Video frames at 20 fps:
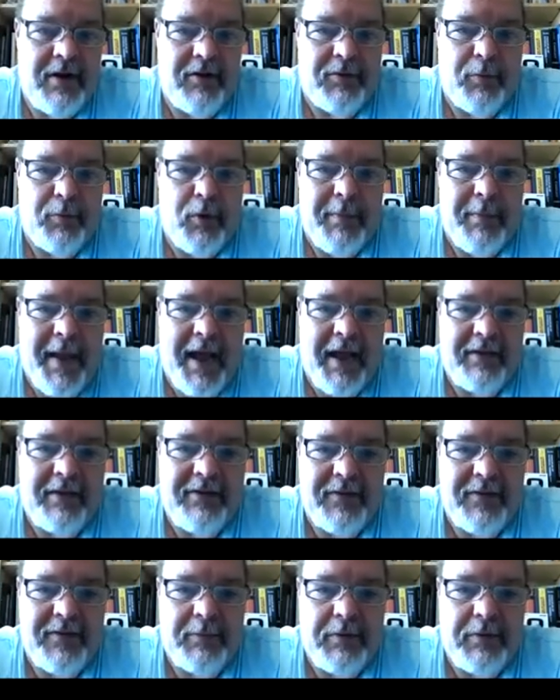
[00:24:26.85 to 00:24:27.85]
It's more
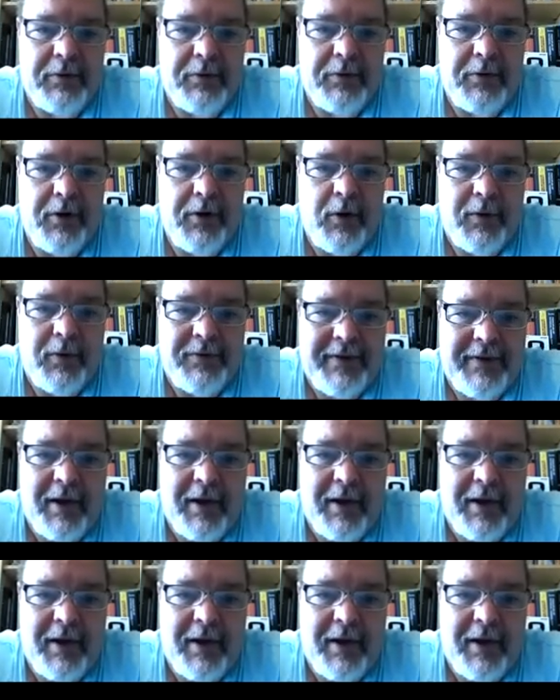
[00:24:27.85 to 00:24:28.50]
massive than Pluto. Its